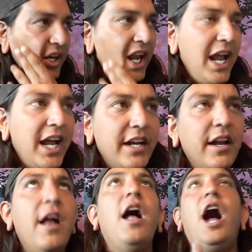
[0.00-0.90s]
And
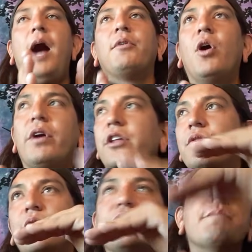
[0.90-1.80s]
I'm going
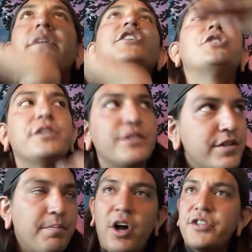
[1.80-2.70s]
through
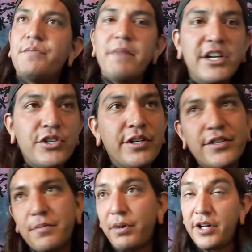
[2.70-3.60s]
dimensions upon
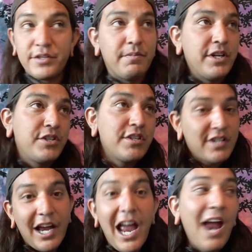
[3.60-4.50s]
dimensions upon dimensions.
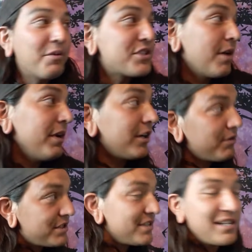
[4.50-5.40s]
Like, hey, what's up,
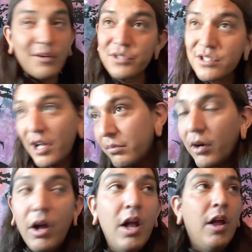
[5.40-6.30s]
Icarus is here, what's up, bro?